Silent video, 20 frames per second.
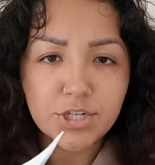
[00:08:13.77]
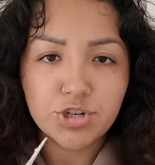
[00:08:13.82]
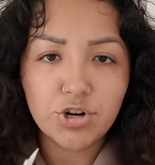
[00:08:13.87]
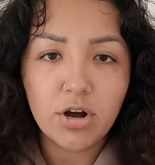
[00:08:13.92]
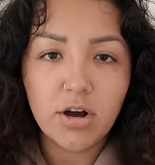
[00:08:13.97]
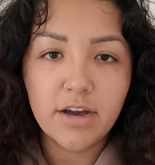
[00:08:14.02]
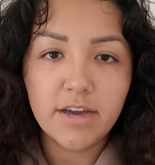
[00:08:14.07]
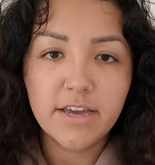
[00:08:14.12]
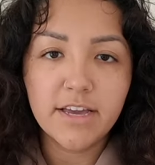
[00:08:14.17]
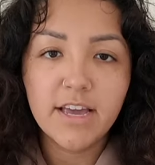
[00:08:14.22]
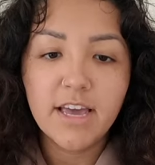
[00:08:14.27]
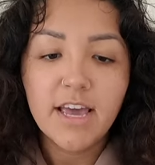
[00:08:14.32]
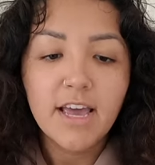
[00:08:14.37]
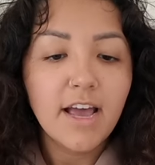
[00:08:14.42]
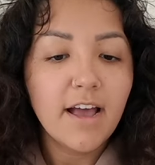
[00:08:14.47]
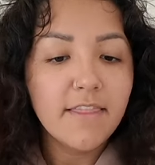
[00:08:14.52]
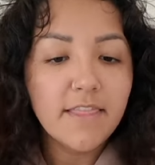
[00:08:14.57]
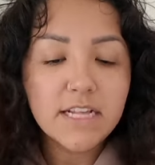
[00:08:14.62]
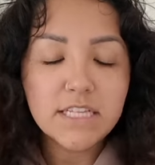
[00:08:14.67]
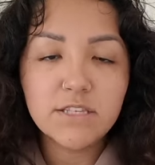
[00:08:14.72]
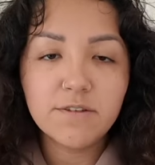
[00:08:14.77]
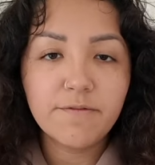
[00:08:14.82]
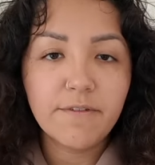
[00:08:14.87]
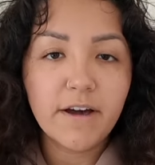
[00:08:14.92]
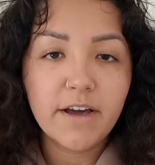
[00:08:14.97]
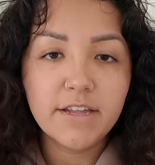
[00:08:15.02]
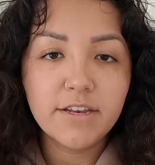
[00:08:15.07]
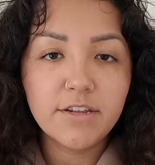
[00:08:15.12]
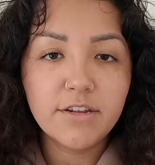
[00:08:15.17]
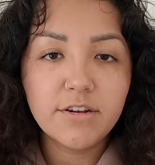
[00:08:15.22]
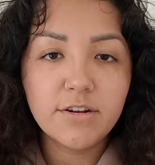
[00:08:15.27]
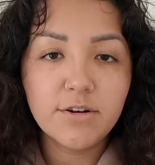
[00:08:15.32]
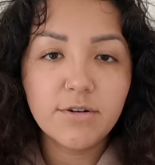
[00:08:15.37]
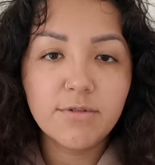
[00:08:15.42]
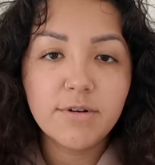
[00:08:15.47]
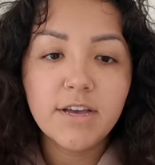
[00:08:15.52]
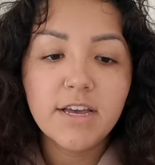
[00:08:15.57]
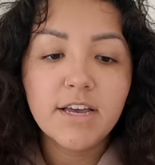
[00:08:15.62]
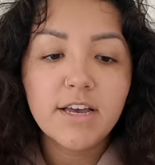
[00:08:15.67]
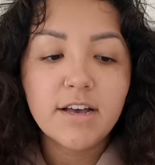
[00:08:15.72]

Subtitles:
drawing, and that's fine, you know.